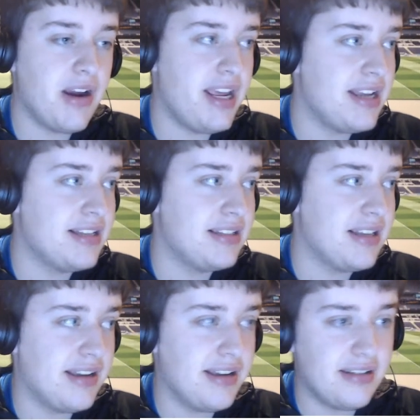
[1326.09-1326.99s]
He is
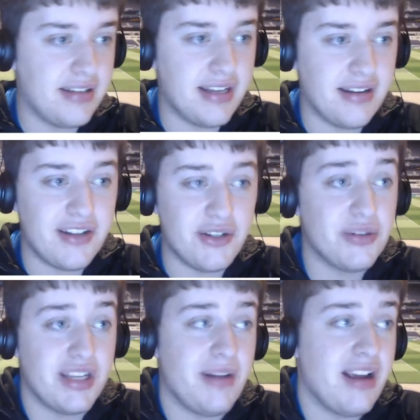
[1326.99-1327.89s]
uh, a, a
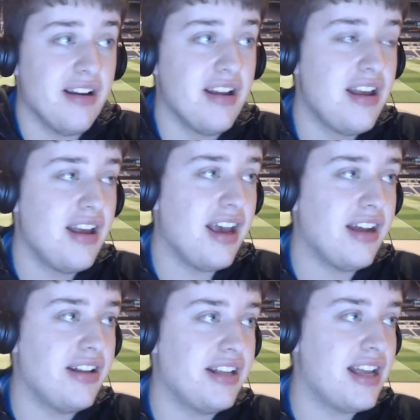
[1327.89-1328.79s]
Jose player. And
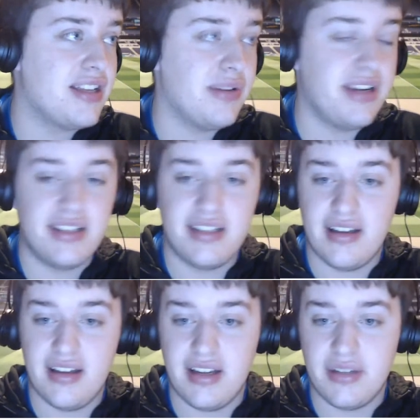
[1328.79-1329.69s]
I think that's why it's
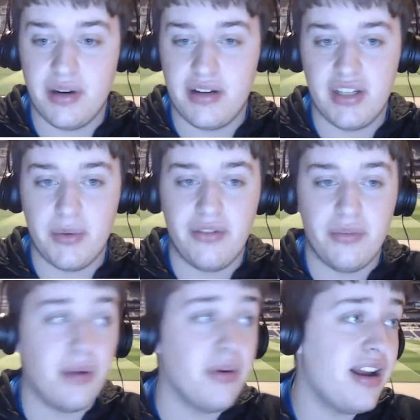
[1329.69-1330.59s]
uh, it's working so well for
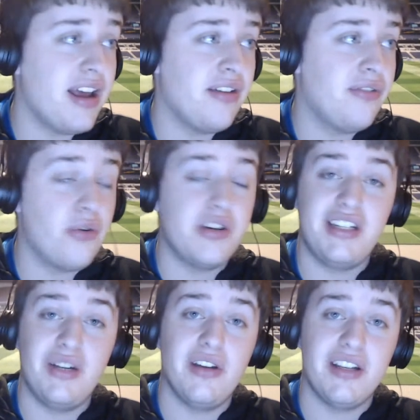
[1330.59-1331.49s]
him. Now we're on uh,
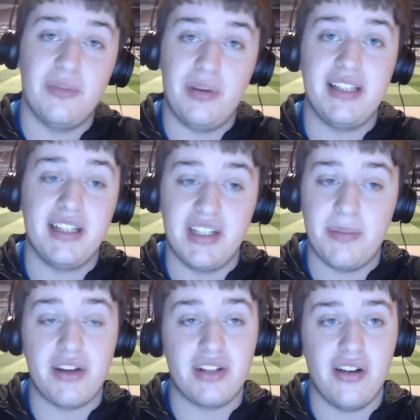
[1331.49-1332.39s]
forty-two likes, so please can you
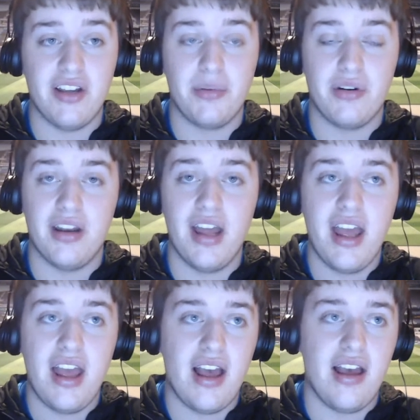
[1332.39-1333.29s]
smash that like button
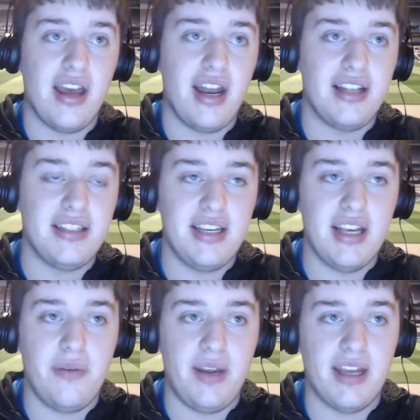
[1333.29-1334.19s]
uh, and let's see
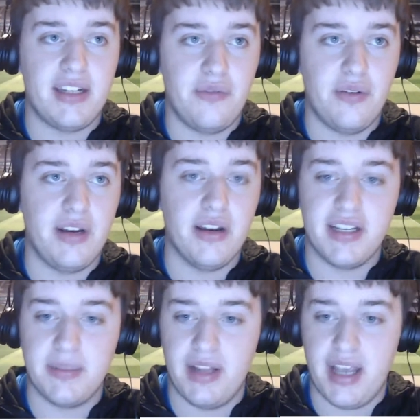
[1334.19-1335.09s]
if we can get to fifty
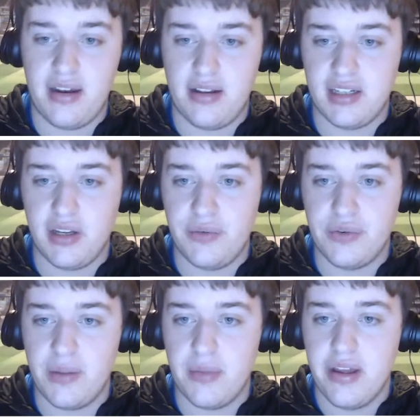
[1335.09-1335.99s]
likes by the end of this live stream.